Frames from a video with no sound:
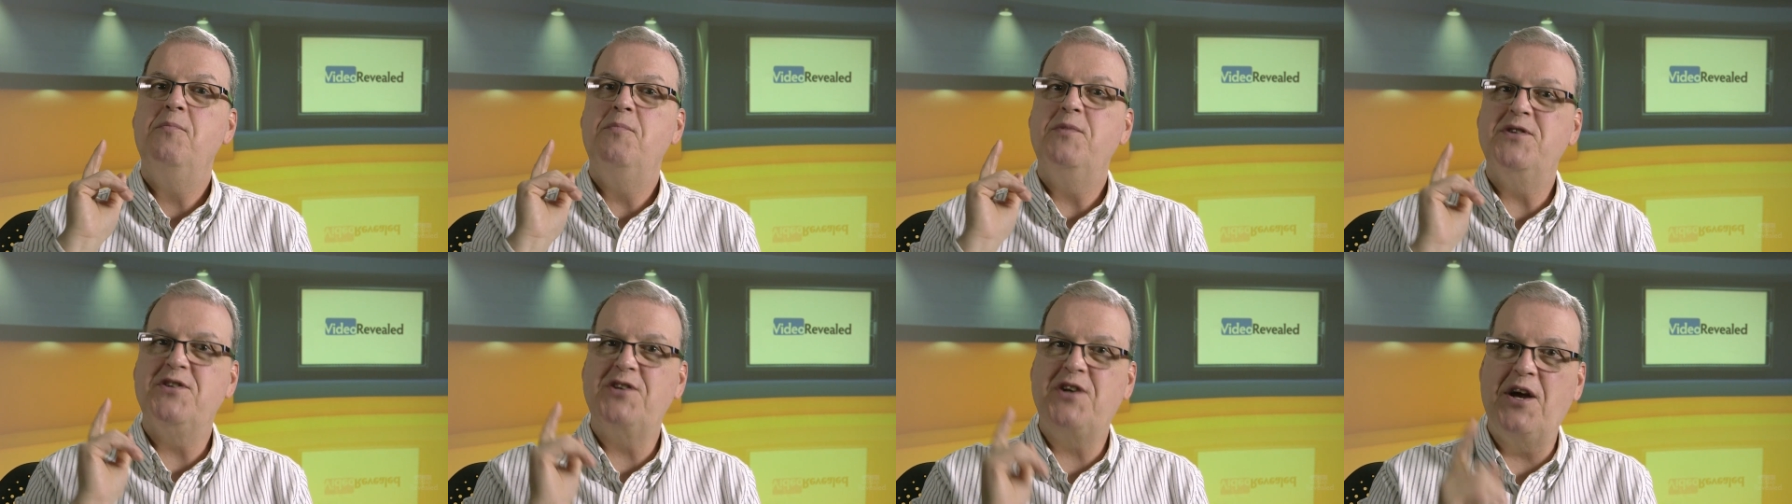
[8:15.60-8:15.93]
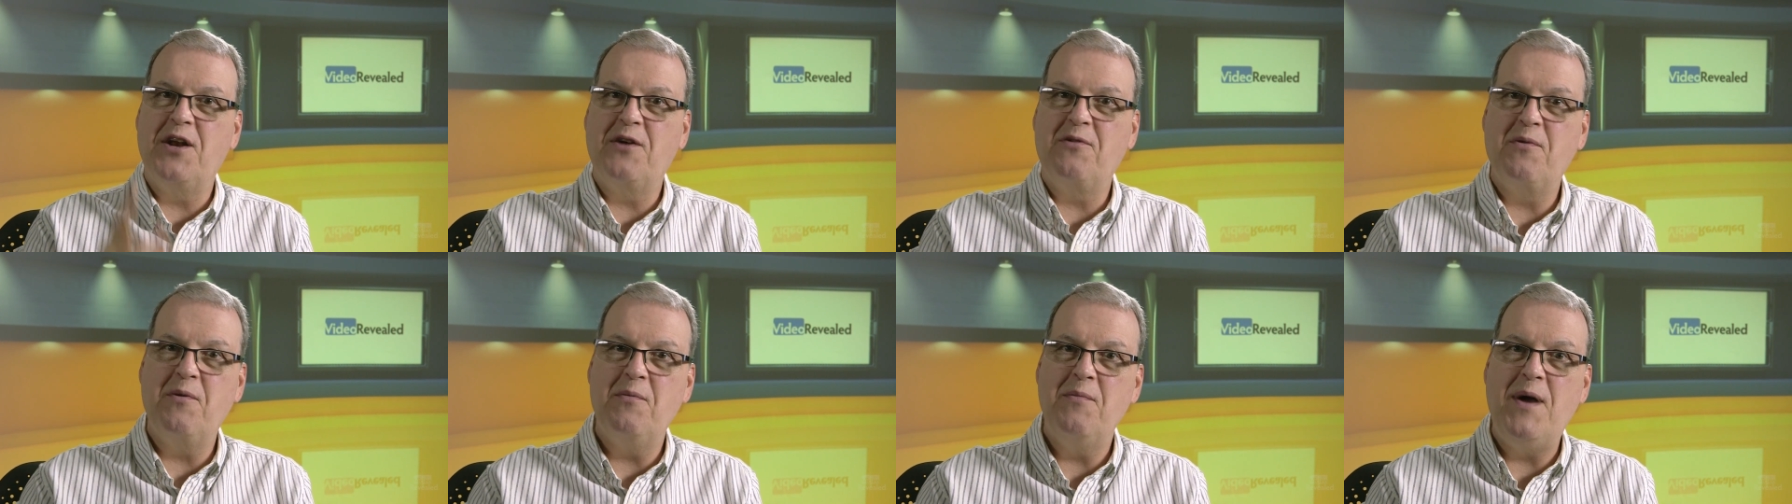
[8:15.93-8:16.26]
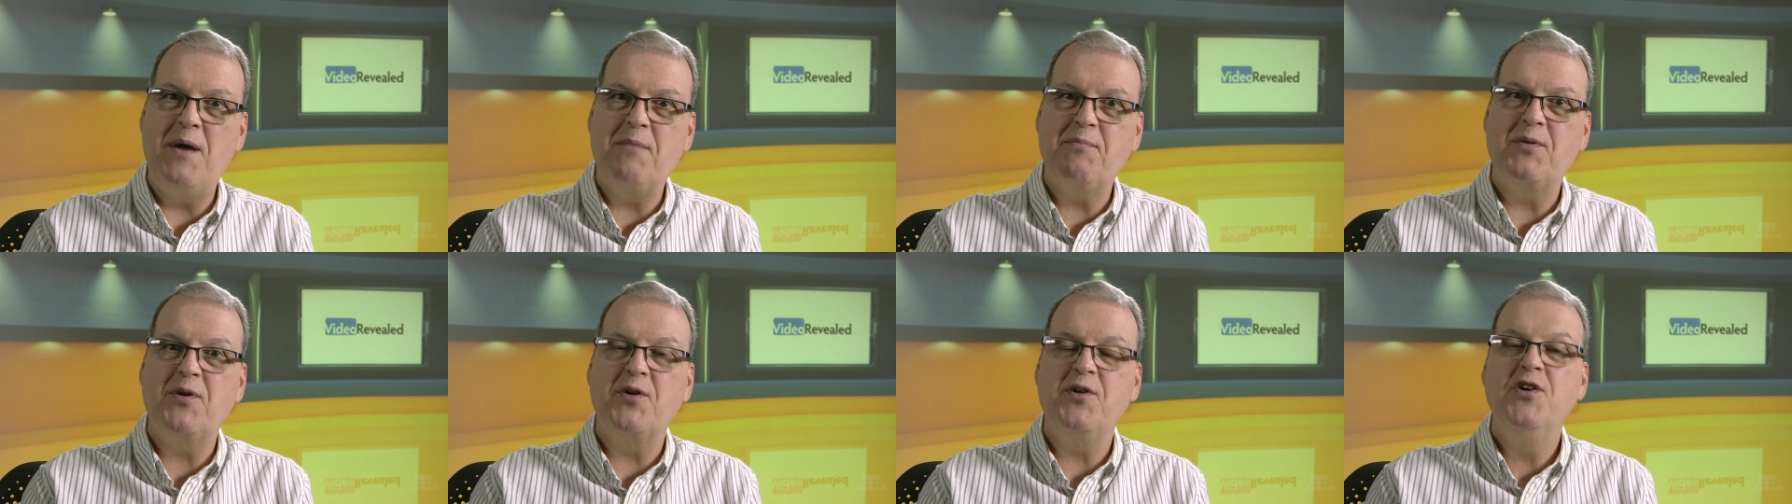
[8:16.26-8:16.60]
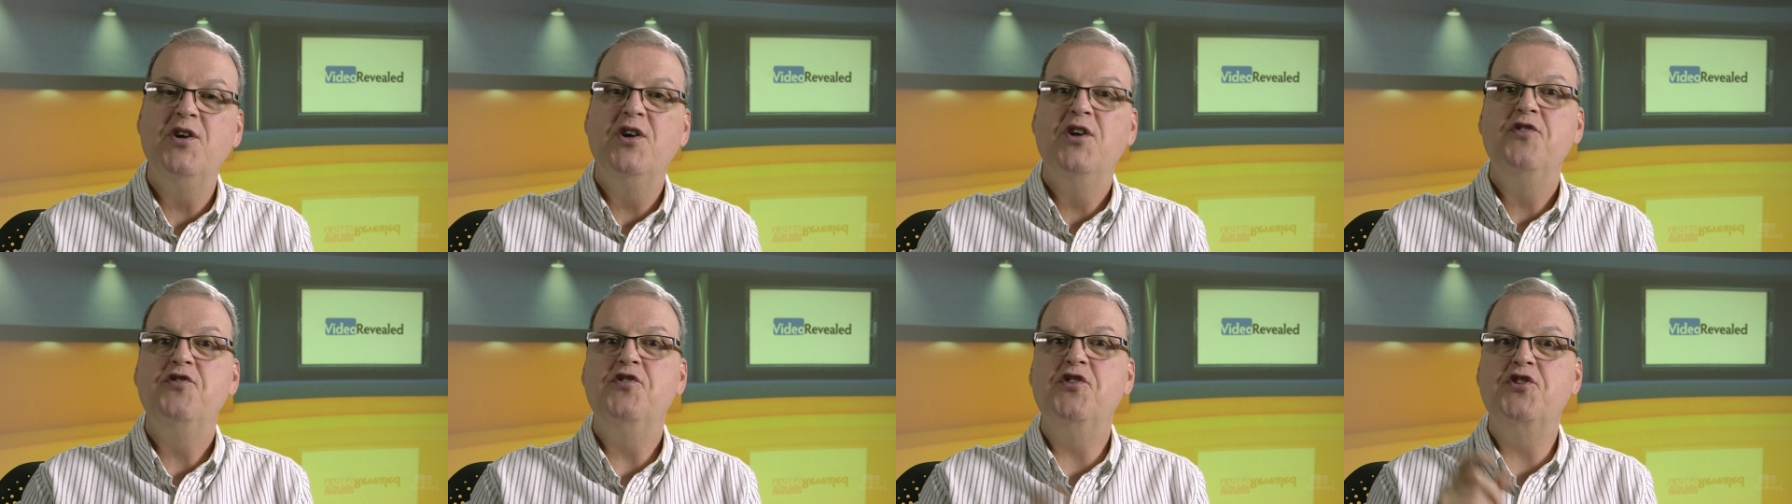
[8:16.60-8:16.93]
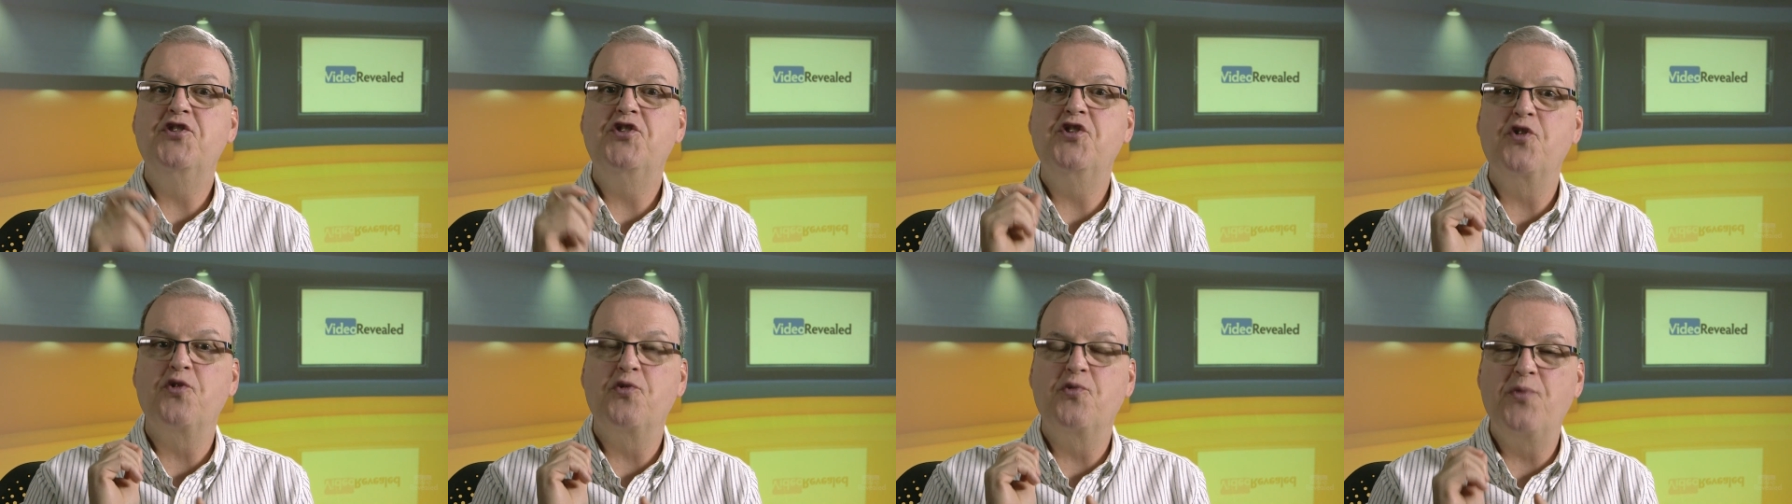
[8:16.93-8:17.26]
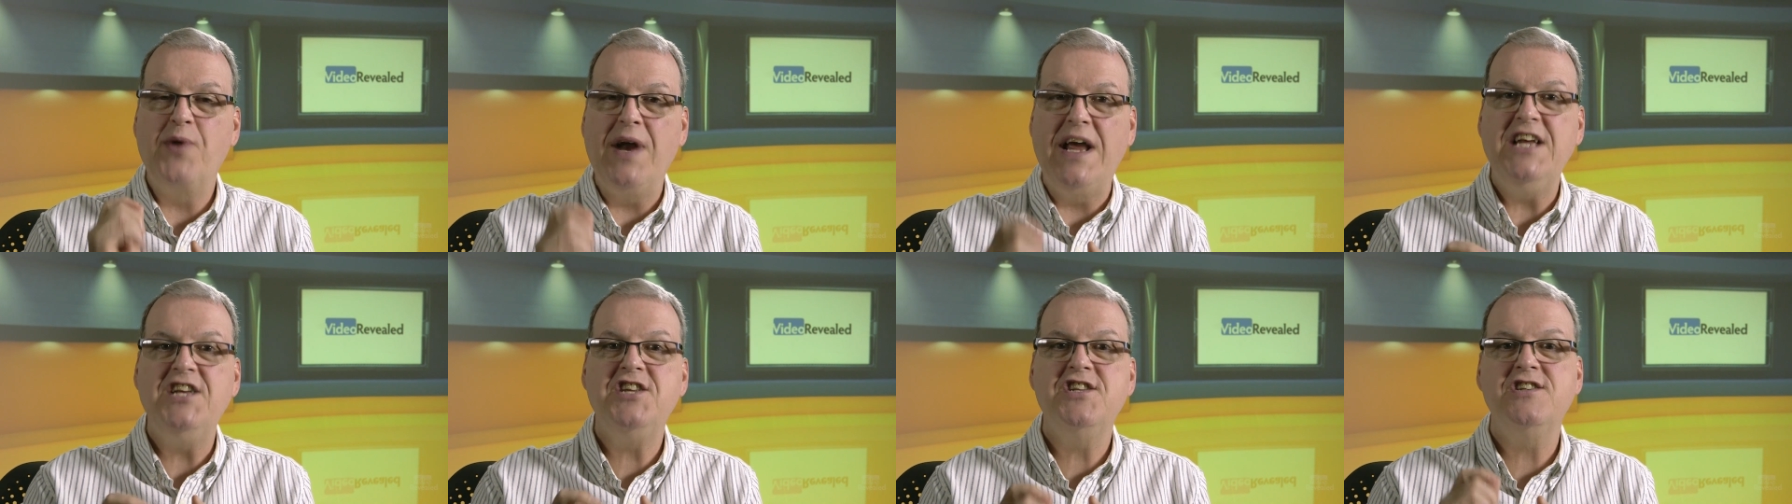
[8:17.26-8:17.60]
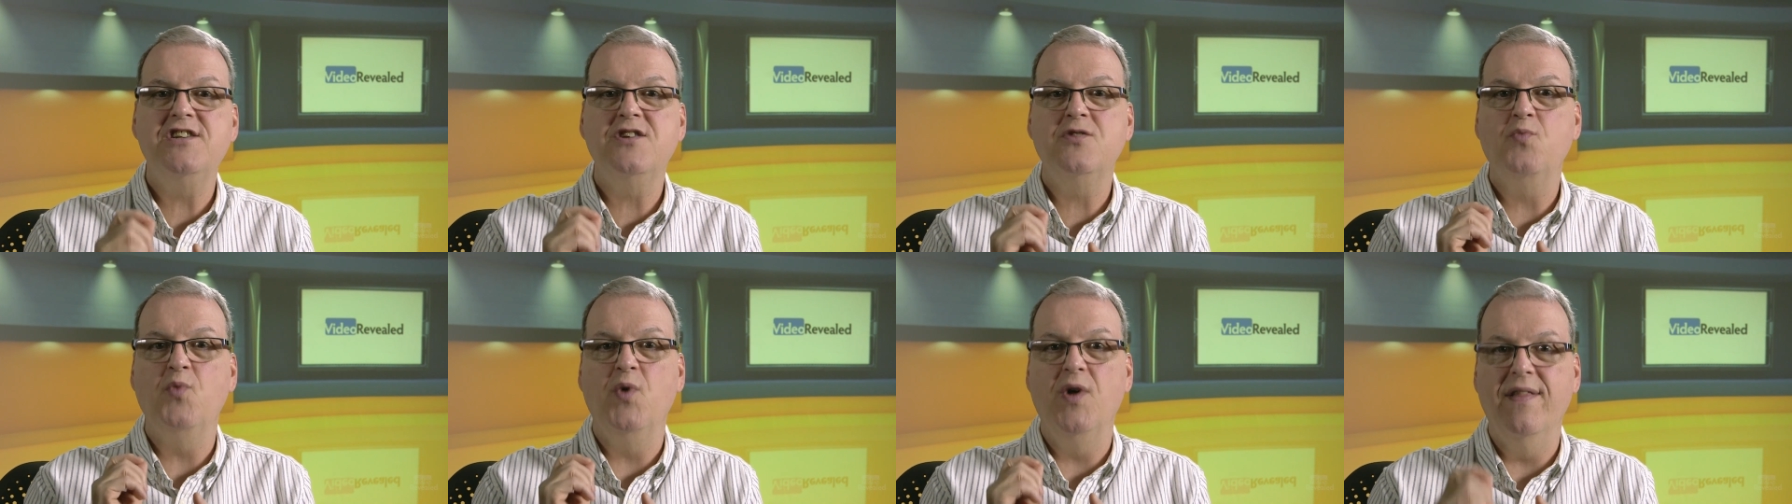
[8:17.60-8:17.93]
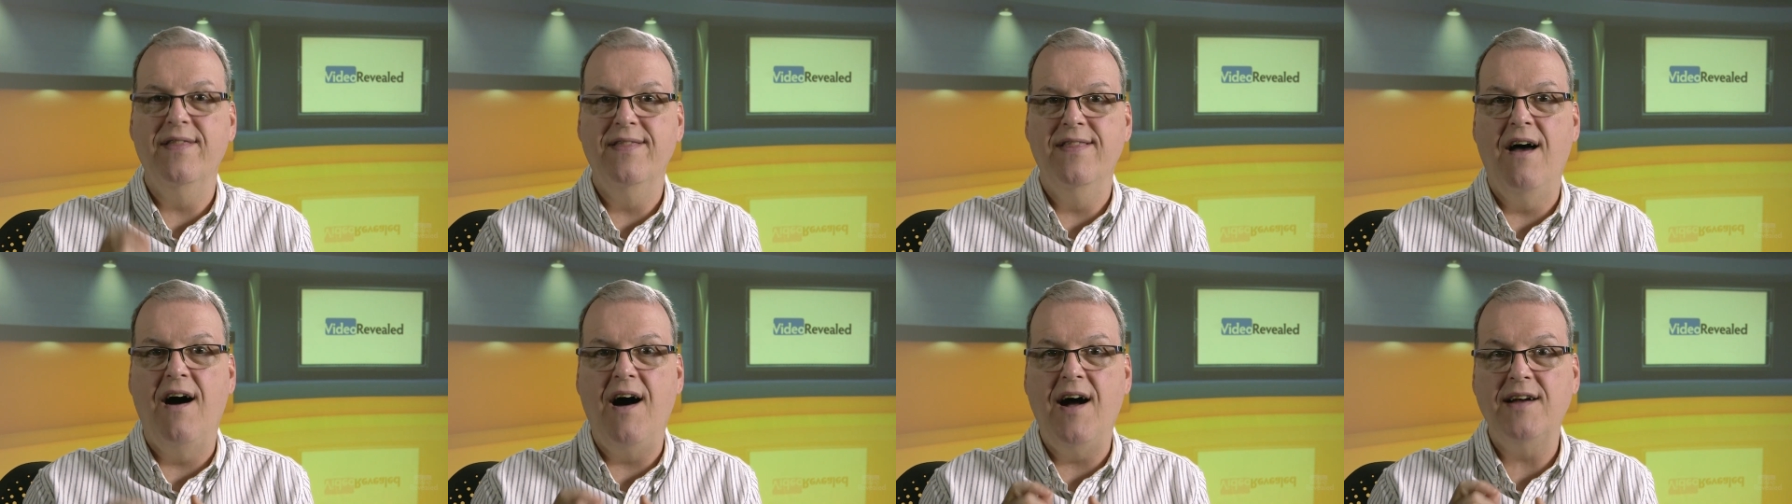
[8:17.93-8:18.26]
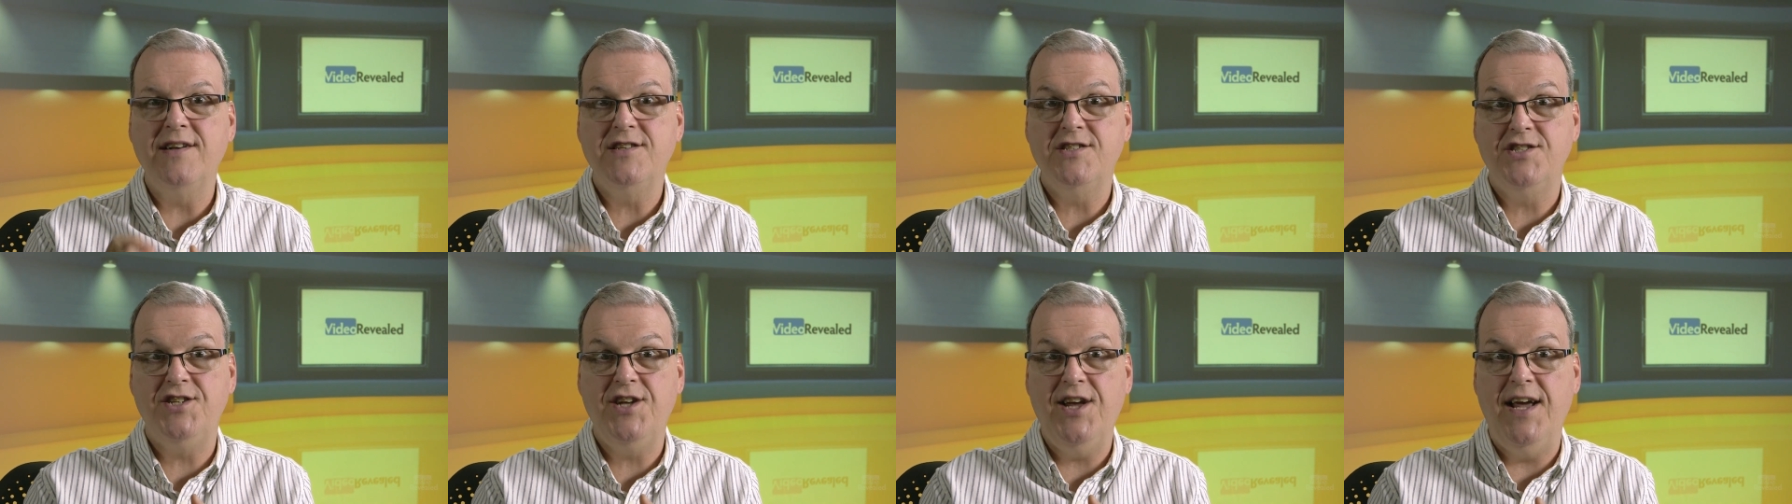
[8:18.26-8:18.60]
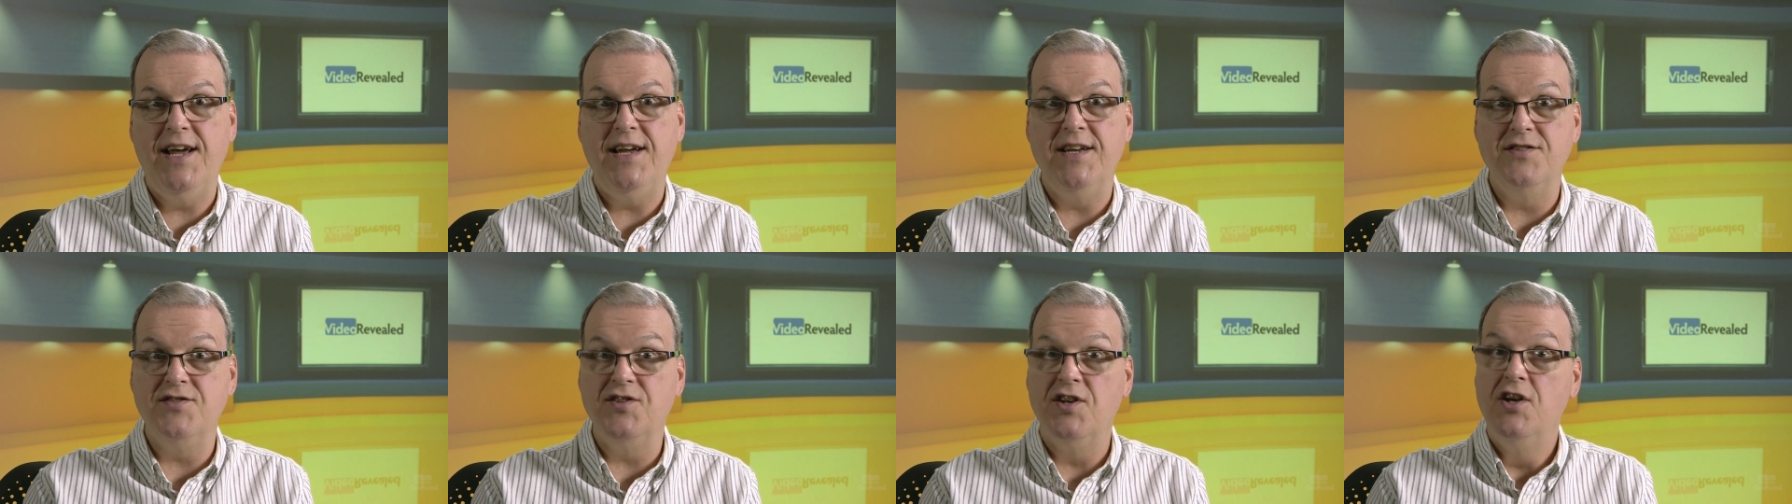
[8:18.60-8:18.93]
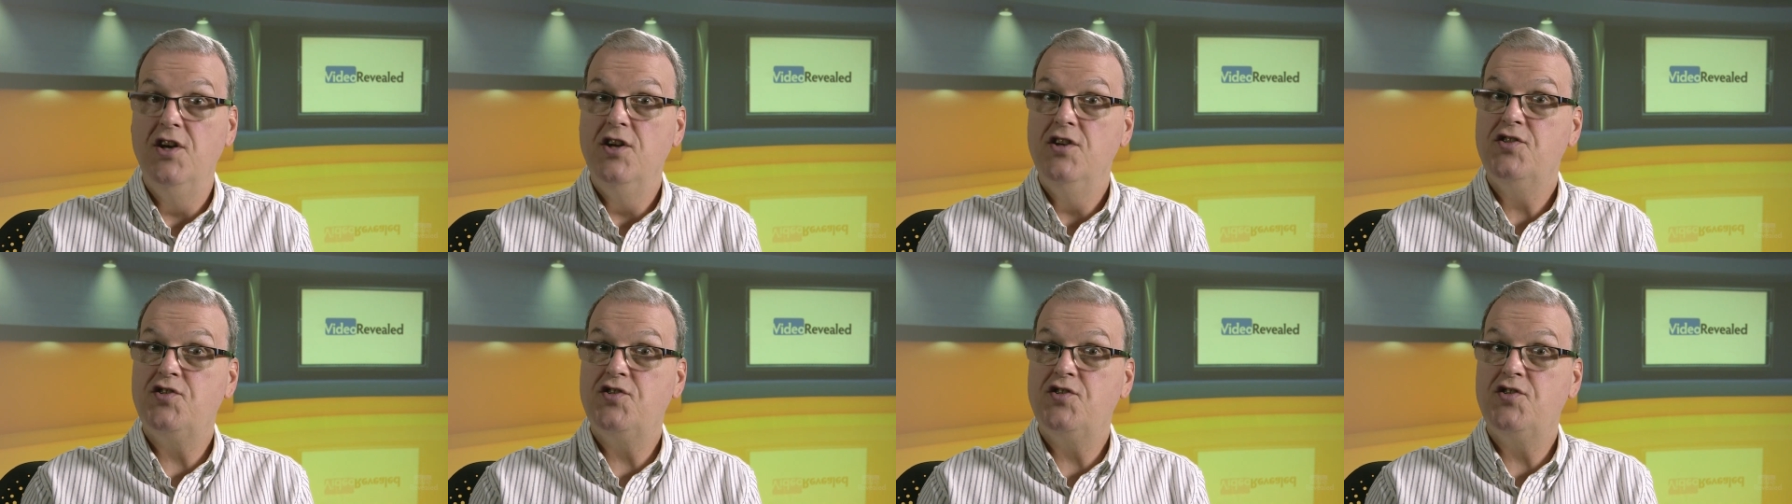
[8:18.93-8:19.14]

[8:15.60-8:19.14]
but you gotta remember the duration will not change.